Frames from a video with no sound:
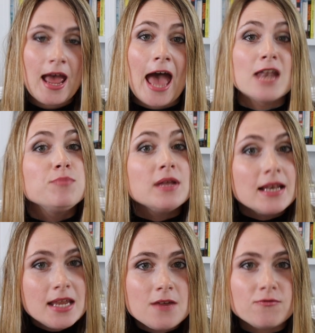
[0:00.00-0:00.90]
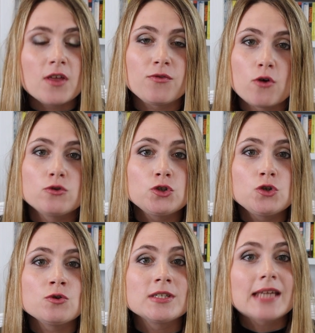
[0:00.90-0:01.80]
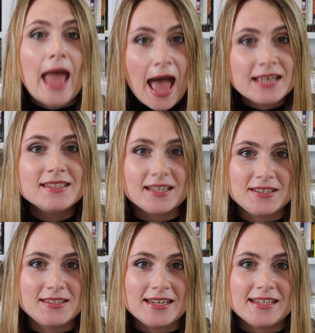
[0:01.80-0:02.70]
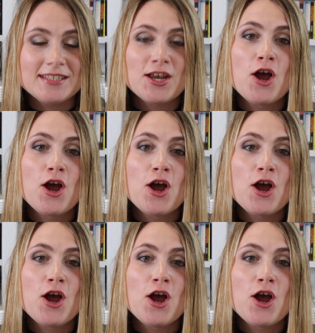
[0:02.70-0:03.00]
and believe that those students can succeed,